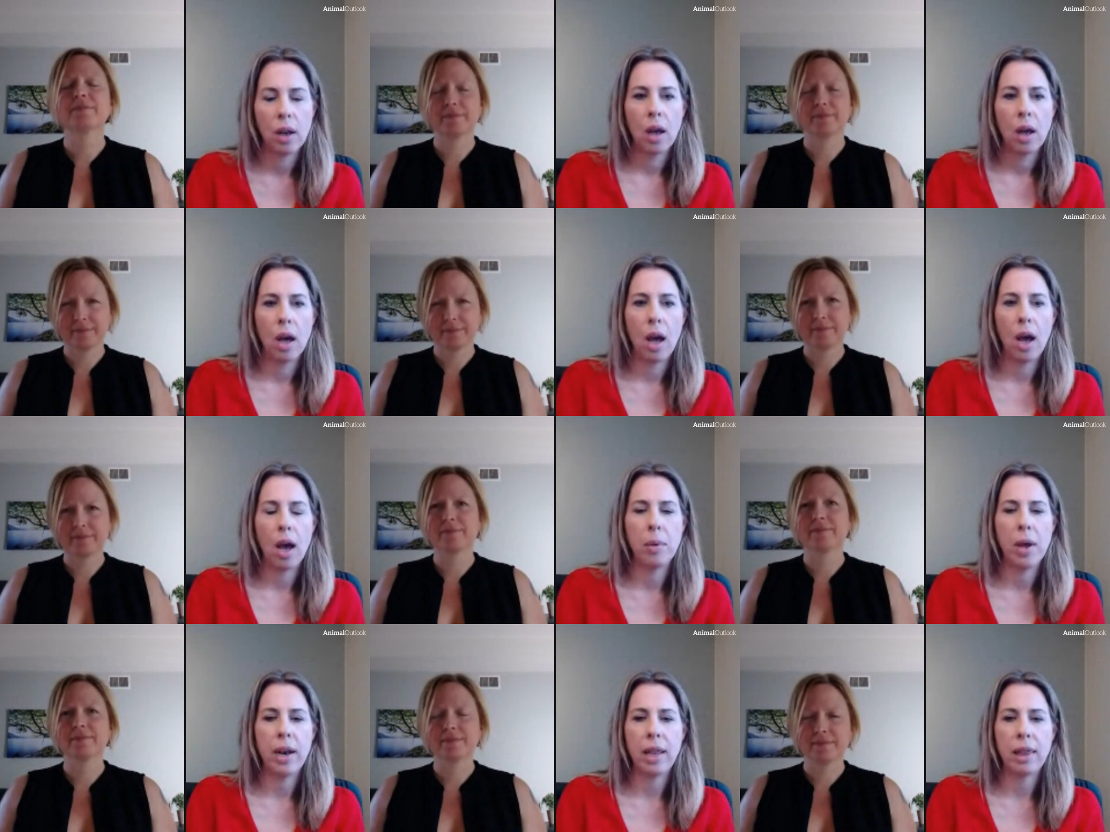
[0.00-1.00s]
Speaker 1: um,
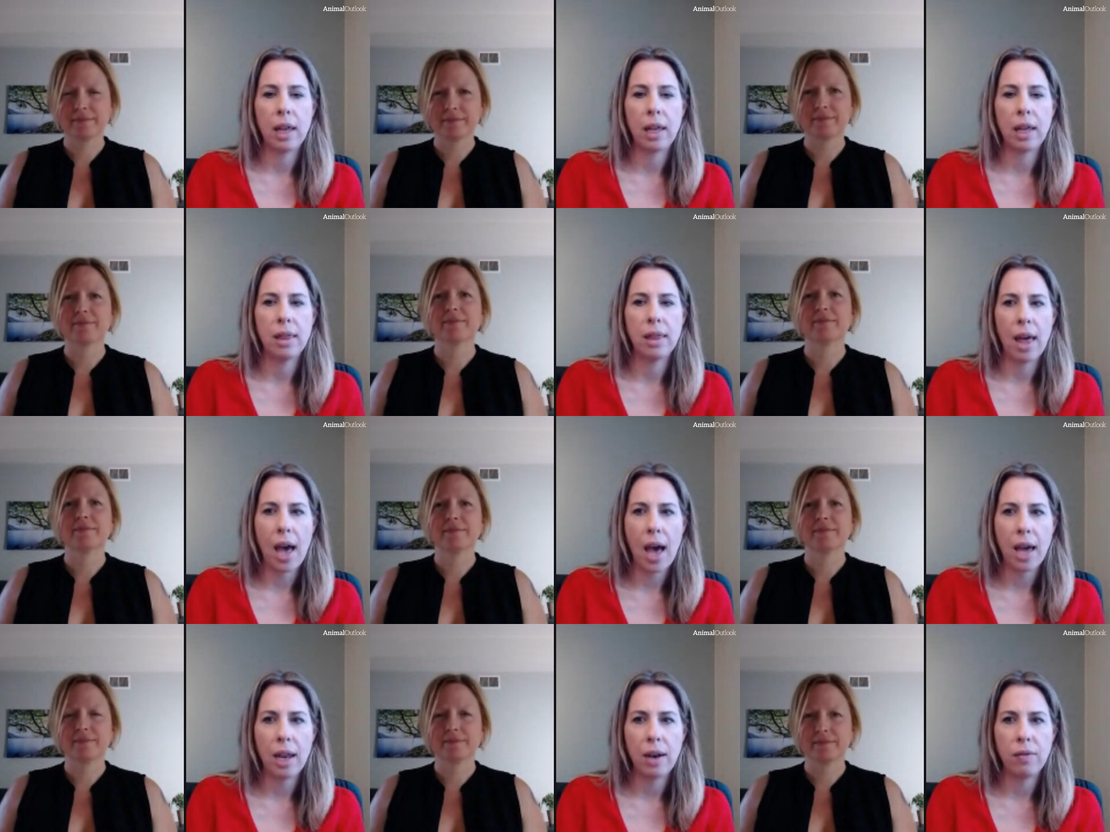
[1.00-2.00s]
and I think
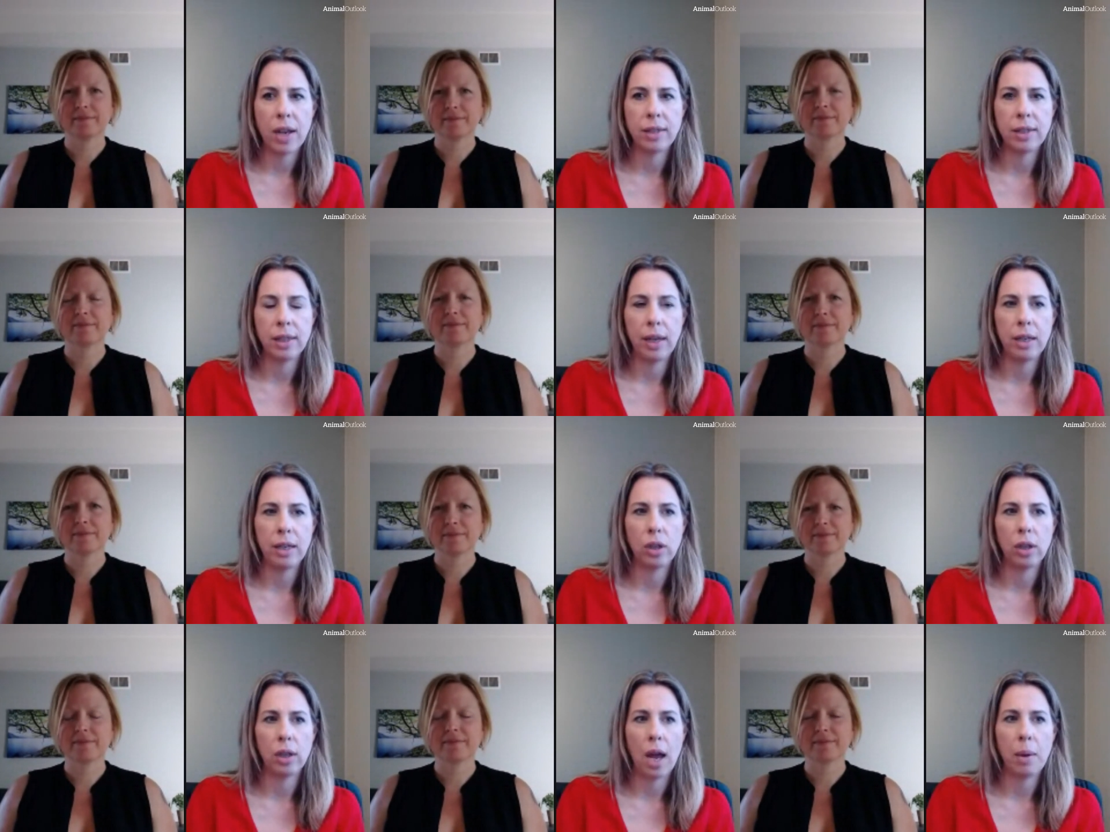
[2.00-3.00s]
that investigation,